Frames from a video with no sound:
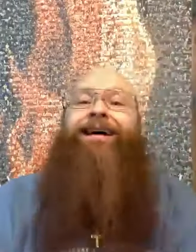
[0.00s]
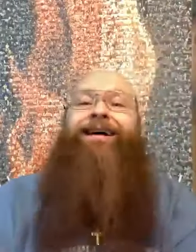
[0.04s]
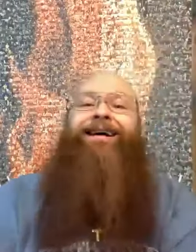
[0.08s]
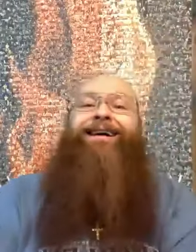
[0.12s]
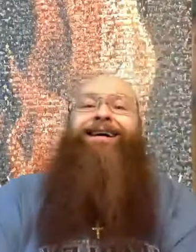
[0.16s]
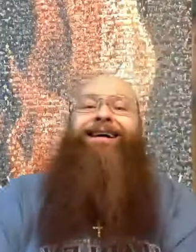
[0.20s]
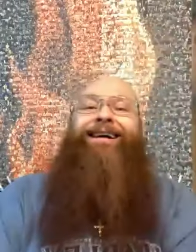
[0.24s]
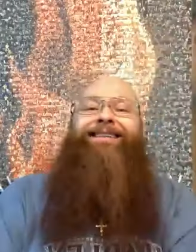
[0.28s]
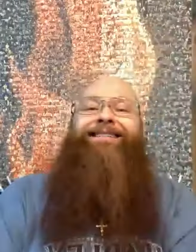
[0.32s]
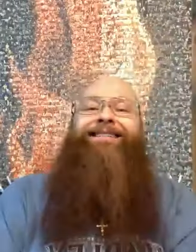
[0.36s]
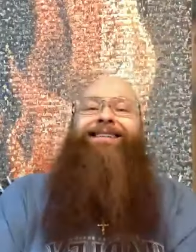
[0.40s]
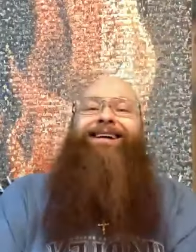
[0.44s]

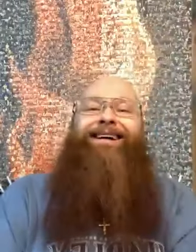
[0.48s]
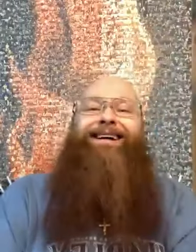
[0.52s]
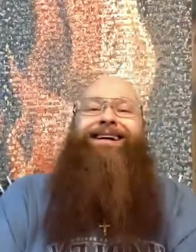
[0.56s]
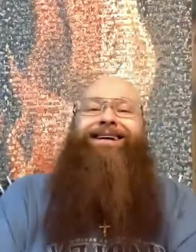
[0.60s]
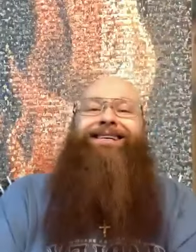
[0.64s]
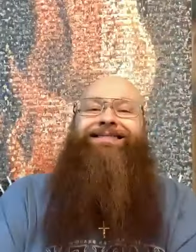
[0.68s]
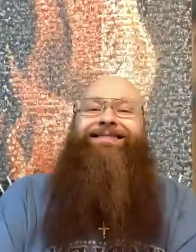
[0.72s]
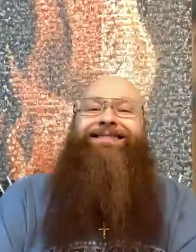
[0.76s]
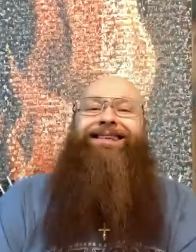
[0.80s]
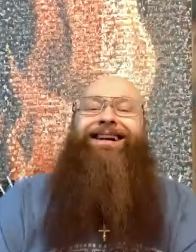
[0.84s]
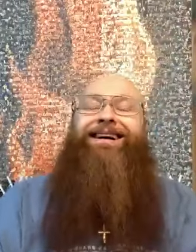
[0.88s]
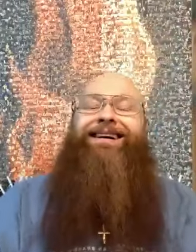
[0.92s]
and
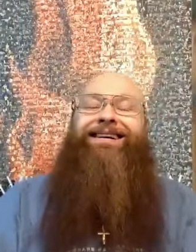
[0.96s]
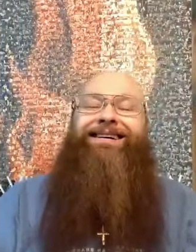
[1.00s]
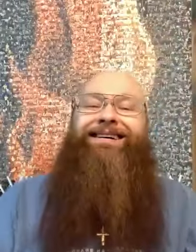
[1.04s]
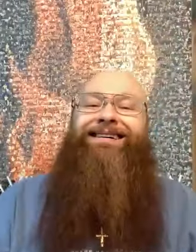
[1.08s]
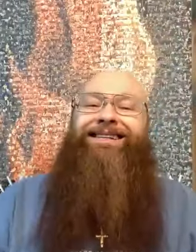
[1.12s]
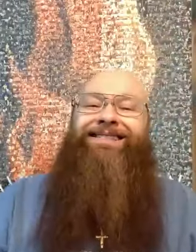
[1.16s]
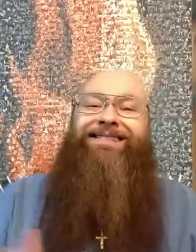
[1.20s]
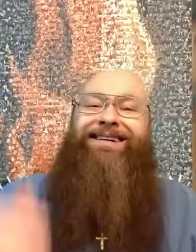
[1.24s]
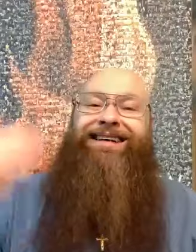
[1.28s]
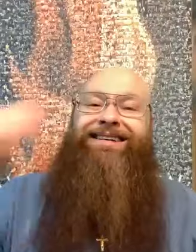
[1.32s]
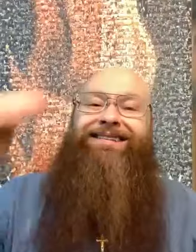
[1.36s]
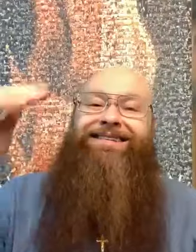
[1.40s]
and uh,
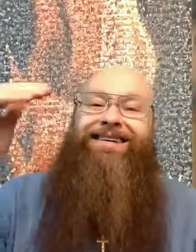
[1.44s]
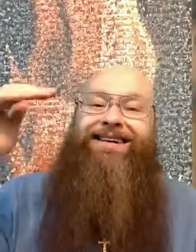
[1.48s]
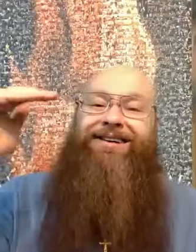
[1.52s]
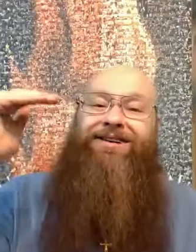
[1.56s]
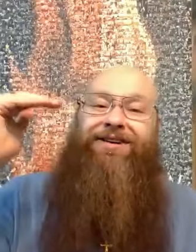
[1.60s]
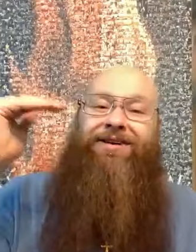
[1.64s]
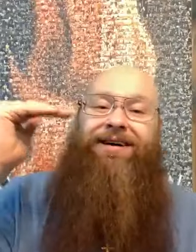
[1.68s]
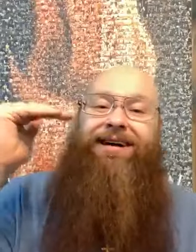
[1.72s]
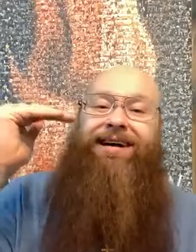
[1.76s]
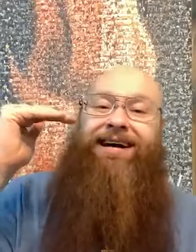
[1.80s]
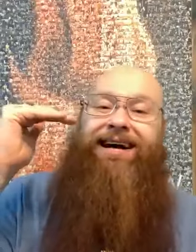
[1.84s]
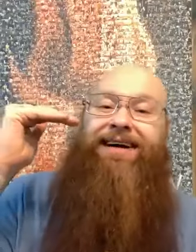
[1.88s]
and, and then you
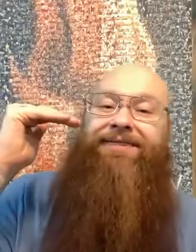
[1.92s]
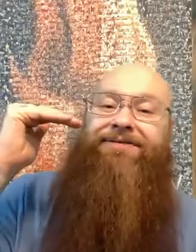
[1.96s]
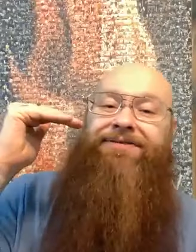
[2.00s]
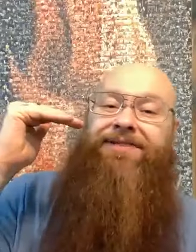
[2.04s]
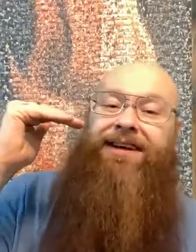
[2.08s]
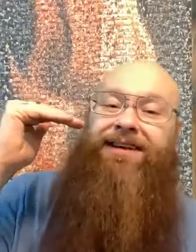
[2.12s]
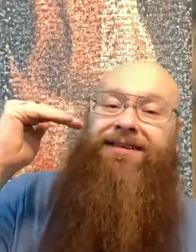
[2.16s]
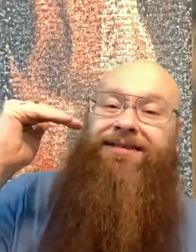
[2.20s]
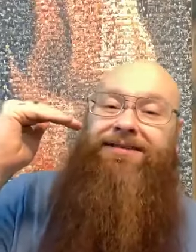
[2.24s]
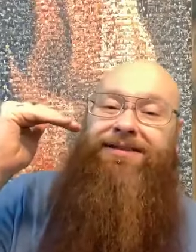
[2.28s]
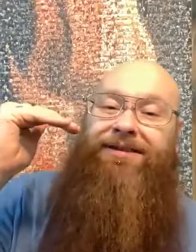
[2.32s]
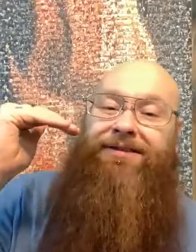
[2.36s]
have
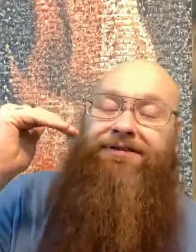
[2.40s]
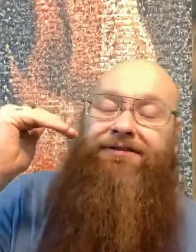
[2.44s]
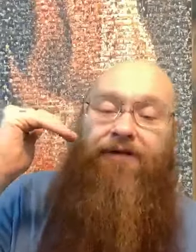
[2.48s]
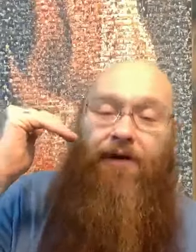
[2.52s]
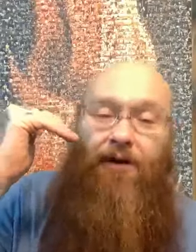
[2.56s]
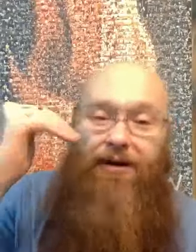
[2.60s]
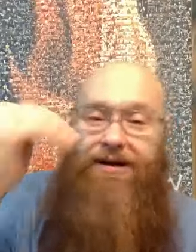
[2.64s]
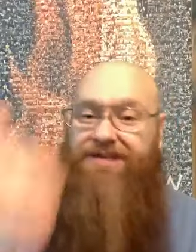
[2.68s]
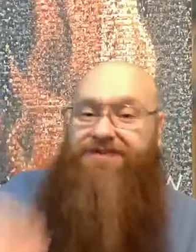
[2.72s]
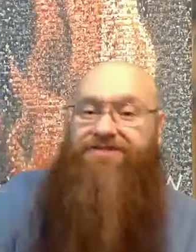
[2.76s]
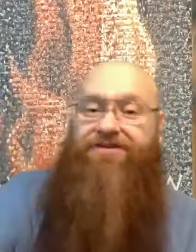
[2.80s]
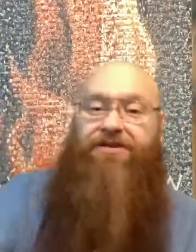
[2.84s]
the the
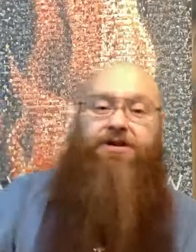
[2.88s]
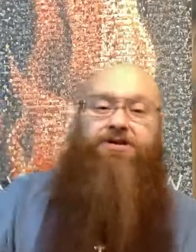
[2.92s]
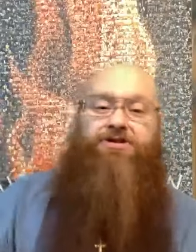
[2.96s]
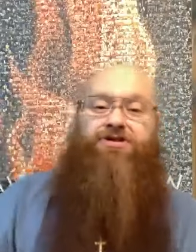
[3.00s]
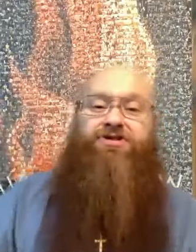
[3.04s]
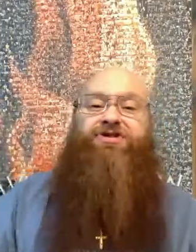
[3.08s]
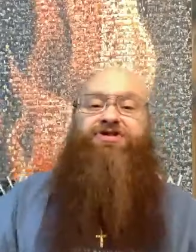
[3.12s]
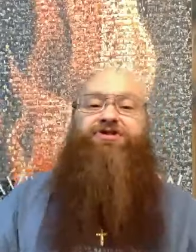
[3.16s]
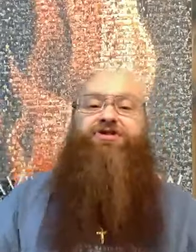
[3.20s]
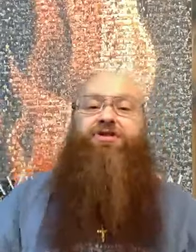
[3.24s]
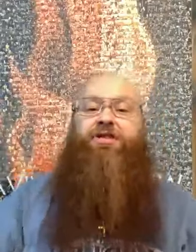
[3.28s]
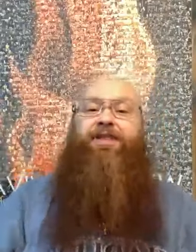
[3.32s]
foolish virgin
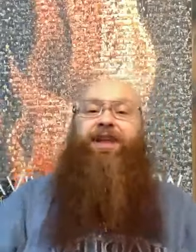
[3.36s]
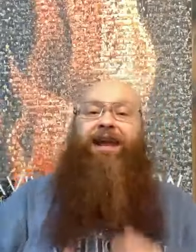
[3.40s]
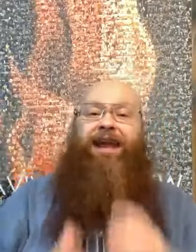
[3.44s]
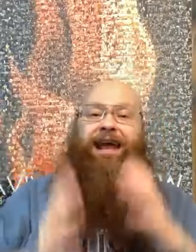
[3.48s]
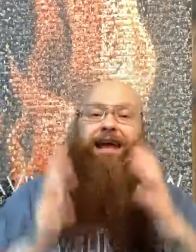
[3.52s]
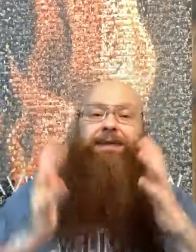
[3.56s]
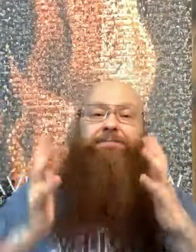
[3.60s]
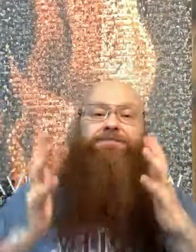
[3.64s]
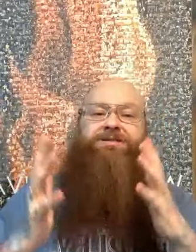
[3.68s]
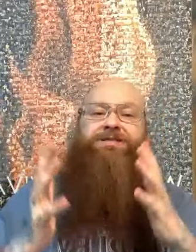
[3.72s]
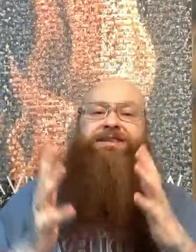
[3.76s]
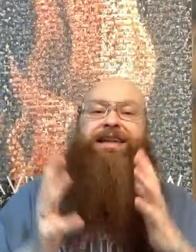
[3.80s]
so the
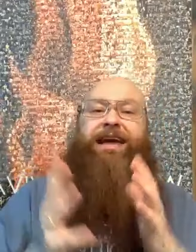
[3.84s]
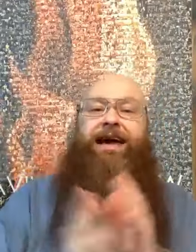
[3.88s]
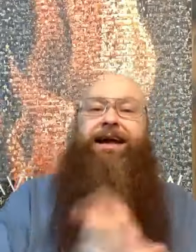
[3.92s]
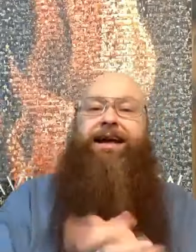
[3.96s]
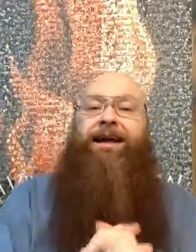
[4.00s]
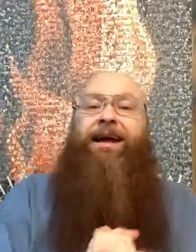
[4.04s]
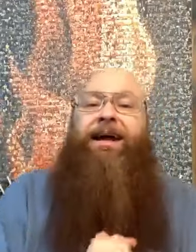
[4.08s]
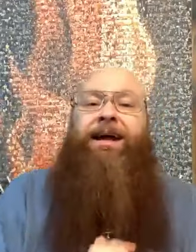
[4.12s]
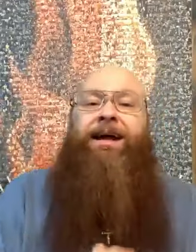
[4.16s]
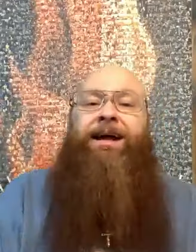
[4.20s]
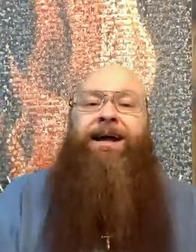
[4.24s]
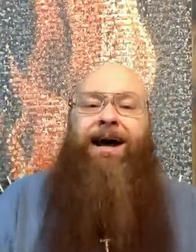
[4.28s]
lampstand
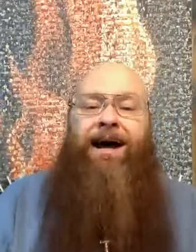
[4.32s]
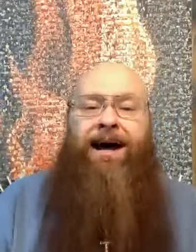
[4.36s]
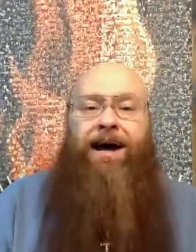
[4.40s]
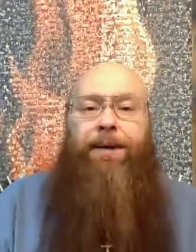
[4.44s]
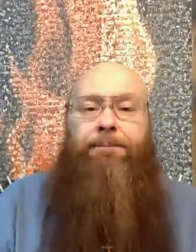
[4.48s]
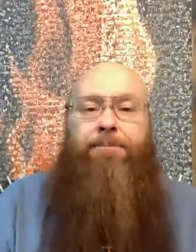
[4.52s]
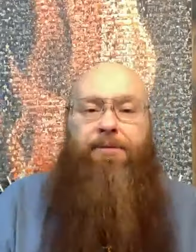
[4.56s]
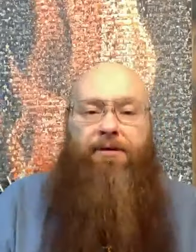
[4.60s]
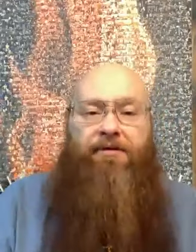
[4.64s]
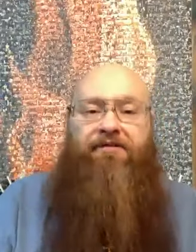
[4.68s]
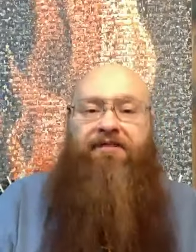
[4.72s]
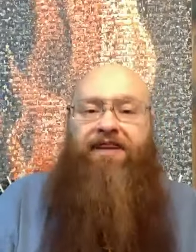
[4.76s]
uh,
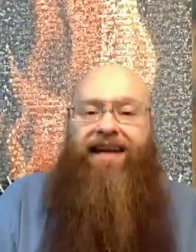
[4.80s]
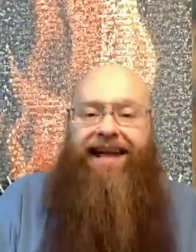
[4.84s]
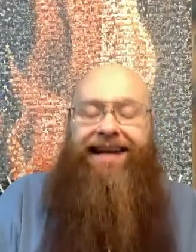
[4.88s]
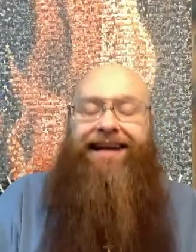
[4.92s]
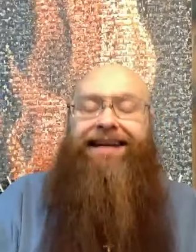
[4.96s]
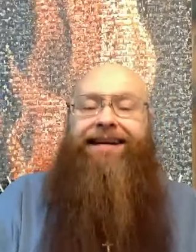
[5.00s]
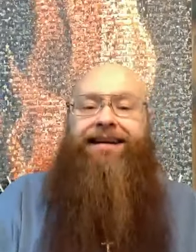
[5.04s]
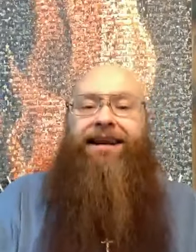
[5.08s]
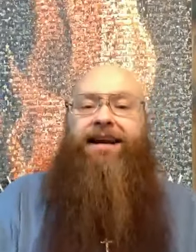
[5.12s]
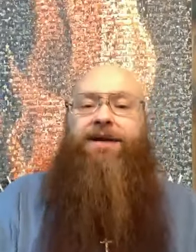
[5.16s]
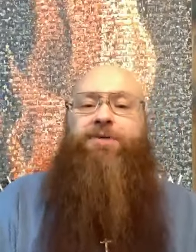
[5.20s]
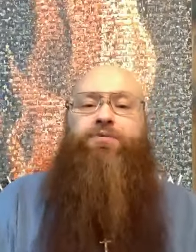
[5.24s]

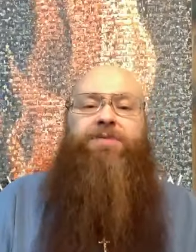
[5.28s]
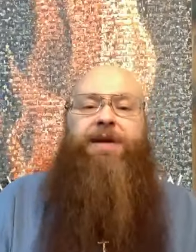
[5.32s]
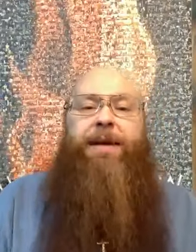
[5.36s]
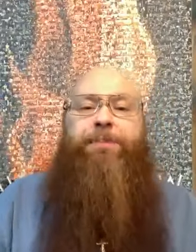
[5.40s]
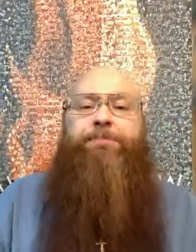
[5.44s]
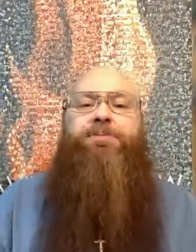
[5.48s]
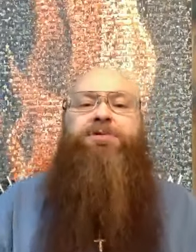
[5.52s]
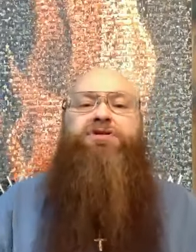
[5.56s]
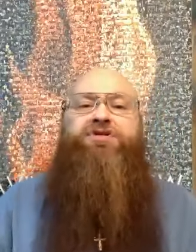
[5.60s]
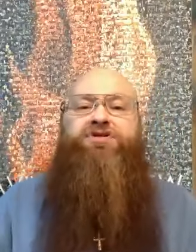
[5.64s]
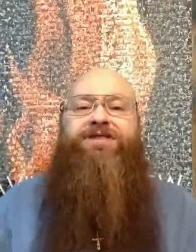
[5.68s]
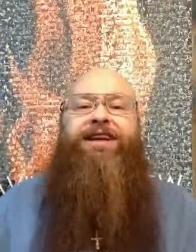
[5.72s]
prophetically
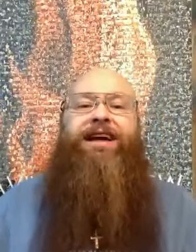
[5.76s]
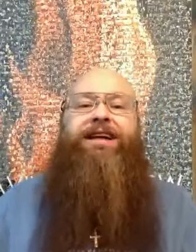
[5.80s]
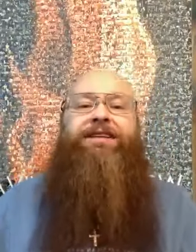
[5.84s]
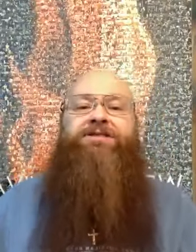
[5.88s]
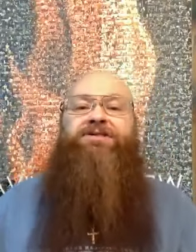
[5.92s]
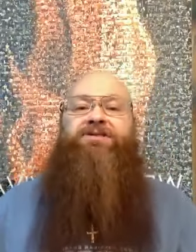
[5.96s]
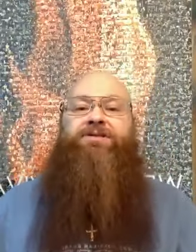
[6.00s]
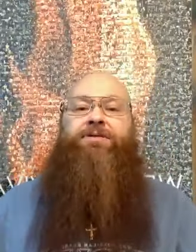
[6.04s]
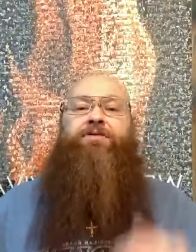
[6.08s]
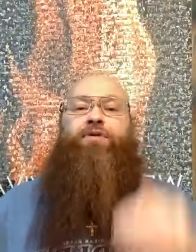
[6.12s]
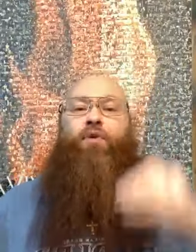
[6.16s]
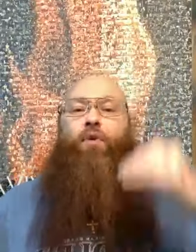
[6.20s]

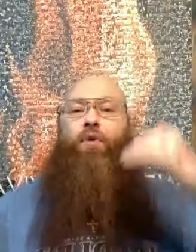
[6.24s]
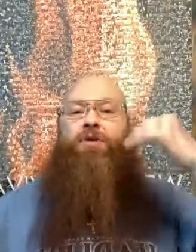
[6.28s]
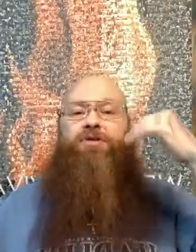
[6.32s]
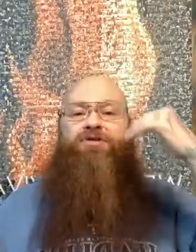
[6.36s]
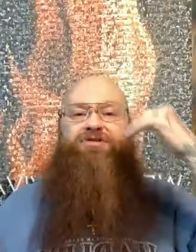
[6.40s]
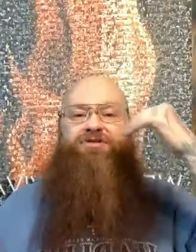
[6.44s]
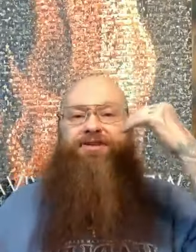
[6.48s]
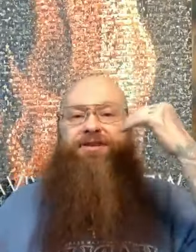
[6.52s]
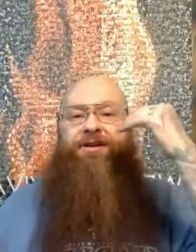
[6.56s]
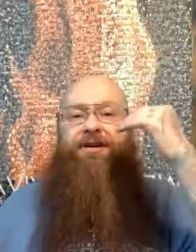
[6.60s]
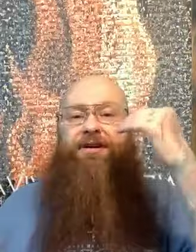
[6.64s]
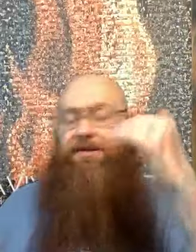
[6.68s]
represents of course
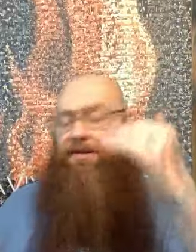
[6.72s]
the,